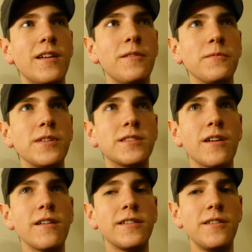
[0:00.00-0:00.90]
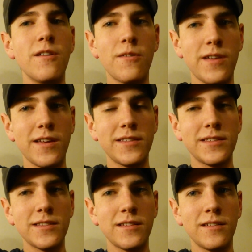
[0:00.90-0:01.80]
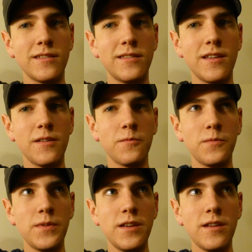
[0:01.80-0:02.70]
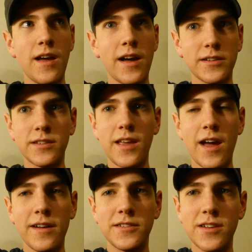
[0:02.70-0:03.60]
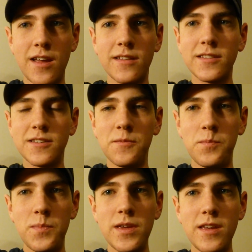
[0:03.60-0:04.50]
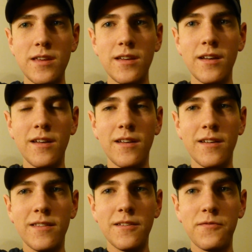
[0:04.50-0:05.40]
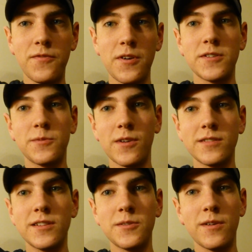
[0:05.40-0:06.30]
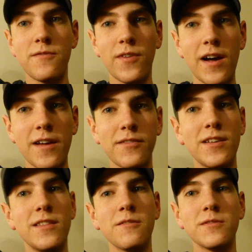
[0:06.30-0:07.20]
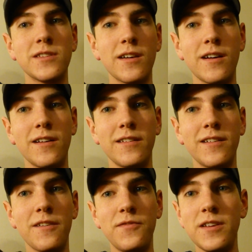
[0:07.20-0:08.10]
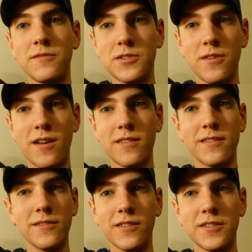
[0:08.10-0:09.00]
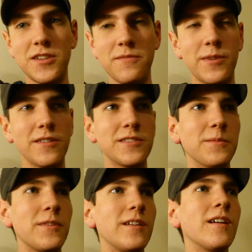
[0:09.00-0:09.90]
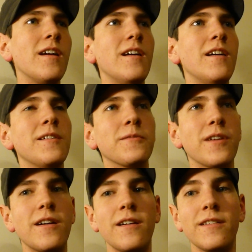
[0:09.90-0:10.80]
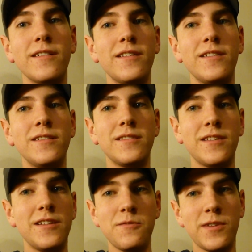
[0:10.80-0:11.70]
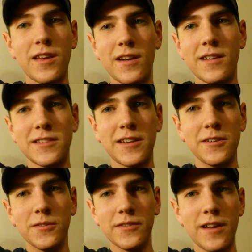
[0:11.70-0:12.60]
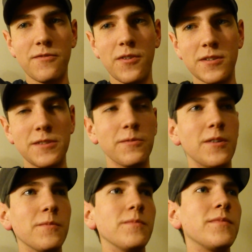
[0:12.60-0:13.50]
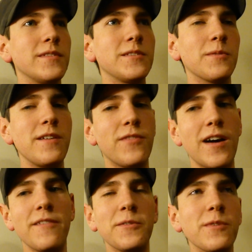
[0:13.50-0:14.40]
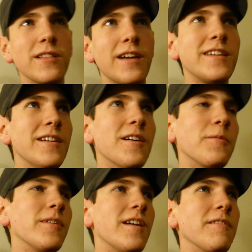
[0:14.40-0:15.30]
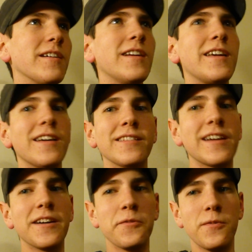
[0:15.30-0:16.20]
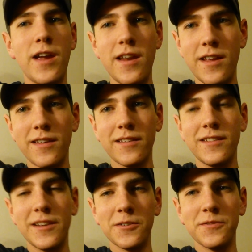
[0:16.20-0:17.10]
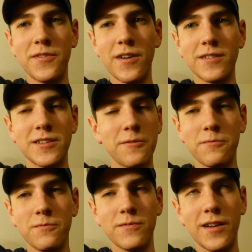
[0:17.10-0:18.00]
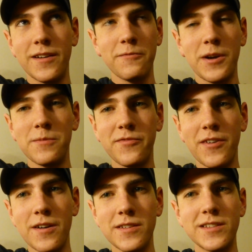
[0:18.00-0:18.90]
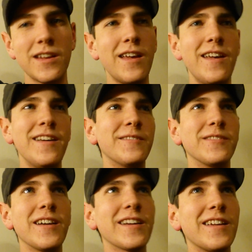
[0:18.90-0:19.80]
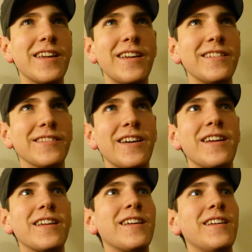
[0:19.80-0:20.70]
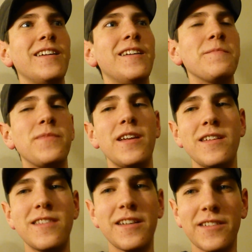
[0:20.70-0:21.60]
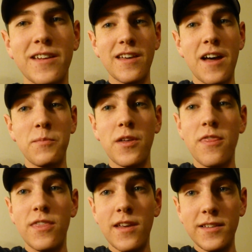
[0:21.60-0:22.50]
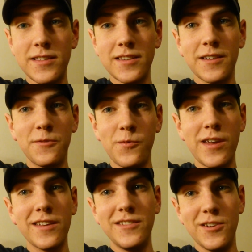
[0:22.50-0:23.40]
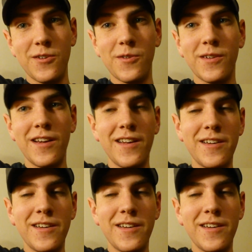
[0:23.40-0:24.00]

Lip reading: And we started to notice that we actually had a chance to be the first ones to 25. And there was a feat of strength, or an achievement or something, where that you would get as a guild, like, first to realm 25. And we're like, we're never gonna get, like, a raiding guild first, or realm first. We're not gonna get, like, anything that, but this, we could do.